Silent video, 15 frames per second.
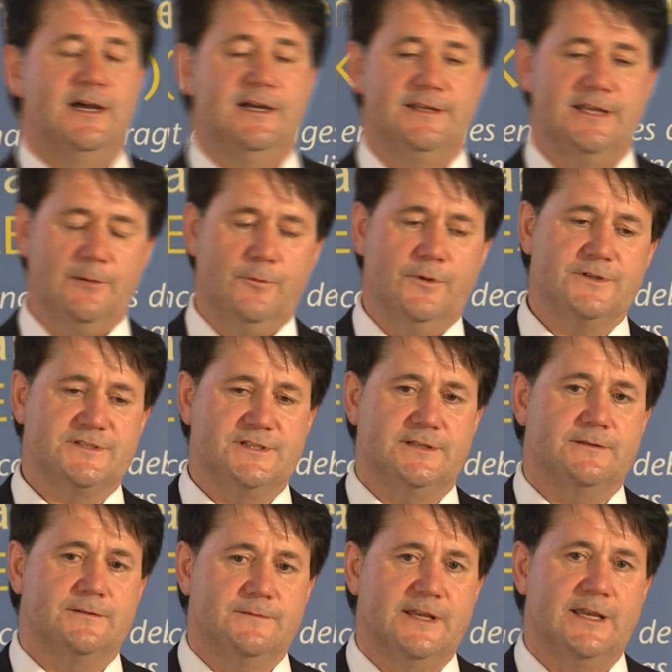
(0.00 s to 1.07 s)
and that was
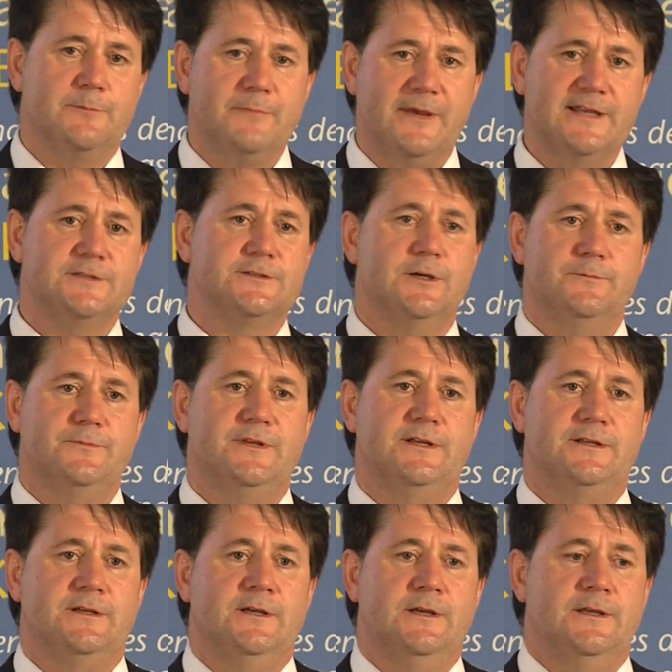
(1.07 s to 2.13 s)
that they had picked up
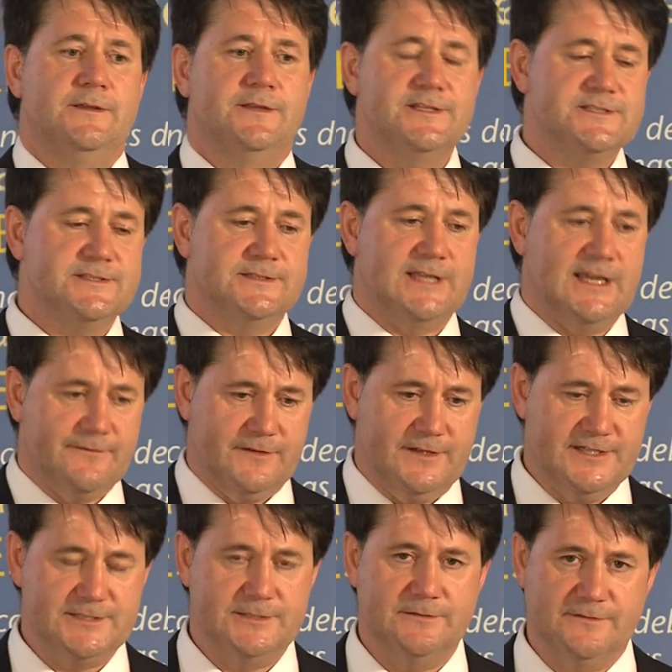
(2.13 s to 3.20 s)
that this
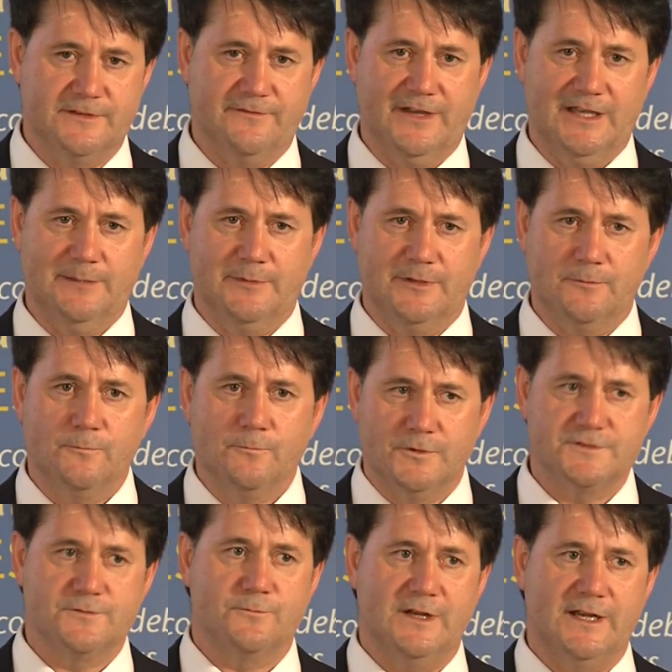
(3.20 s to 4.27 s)
definition of development
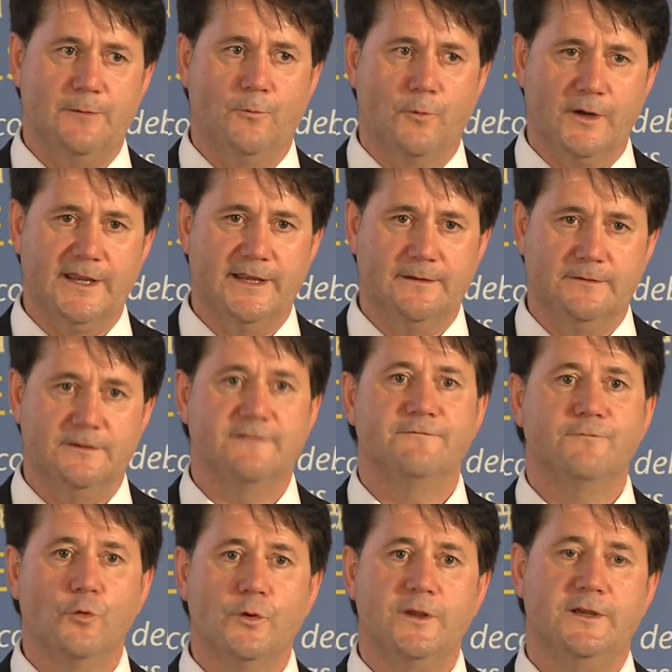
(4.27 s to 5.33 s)
wasn't really working. The
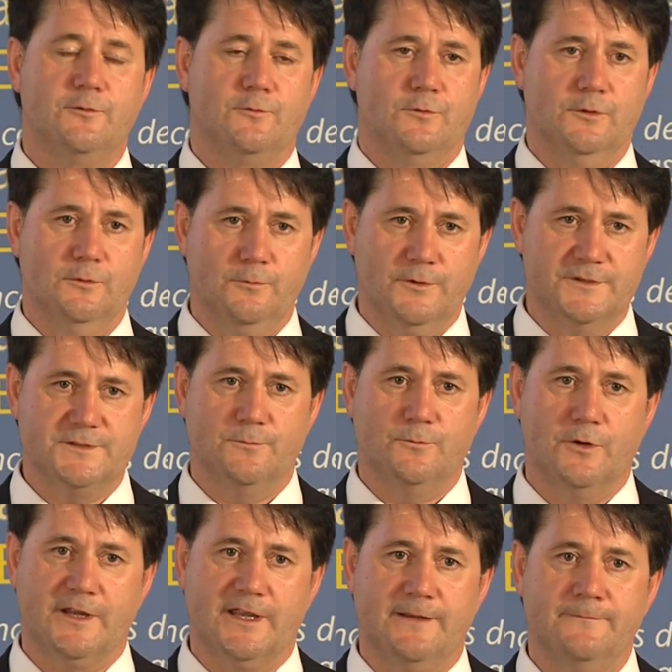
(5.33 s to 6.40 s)
four-year rule wasn't
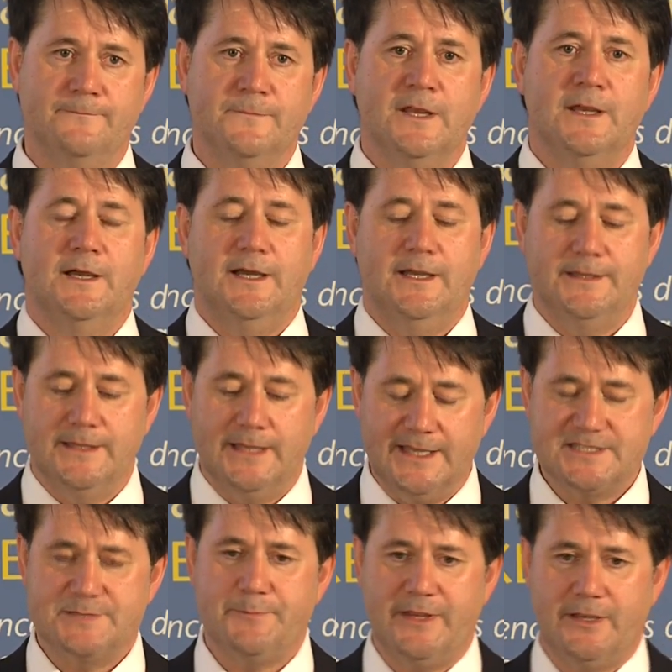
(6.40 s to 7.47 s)
working. And
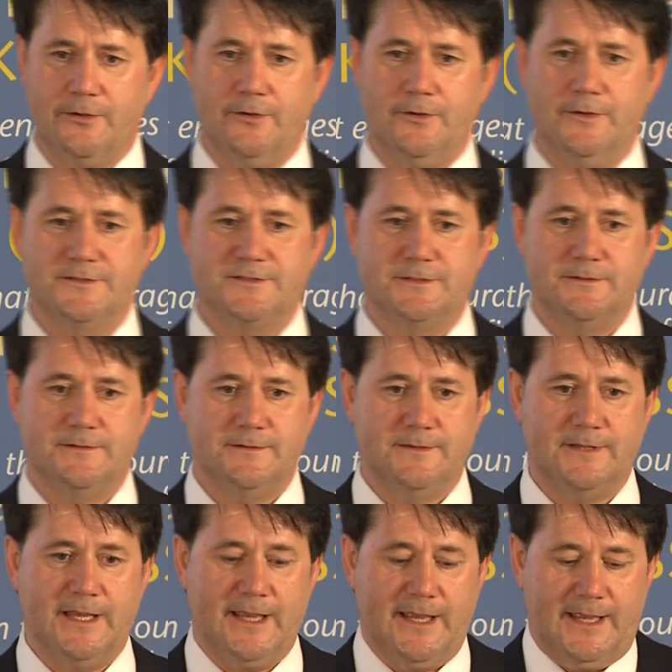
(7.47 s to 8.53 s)
that's because
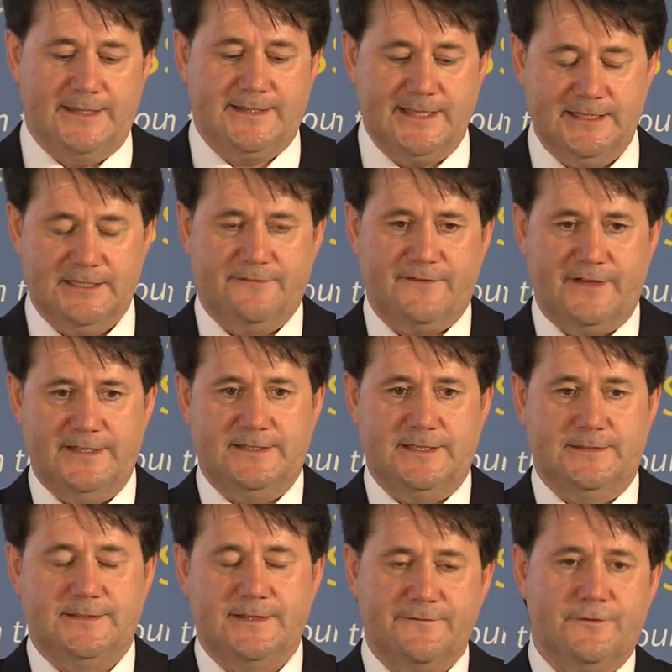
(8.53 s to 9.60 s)
they identified the
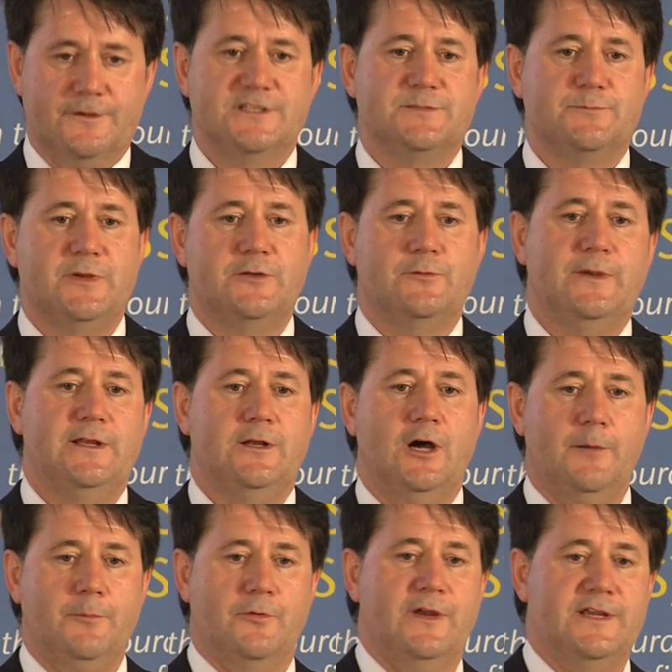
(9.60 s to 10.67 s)
difference between
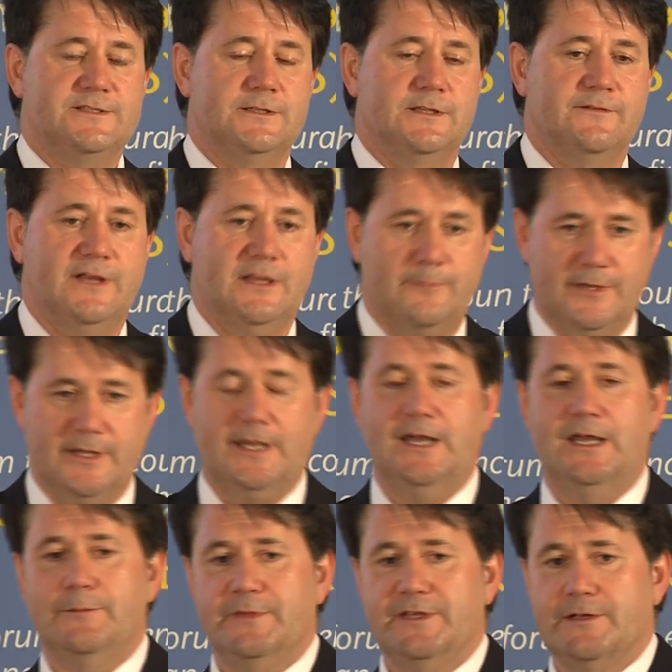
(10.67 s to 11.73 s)
operational development
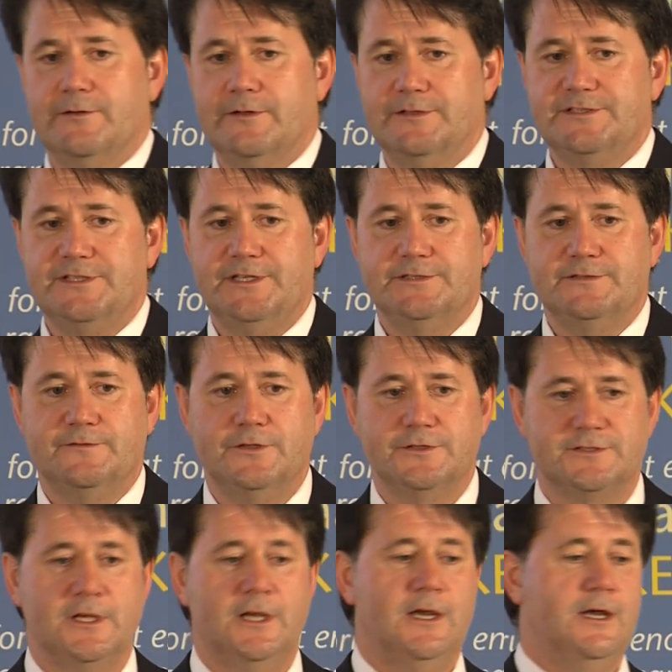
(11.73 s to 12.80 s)
and material change of use.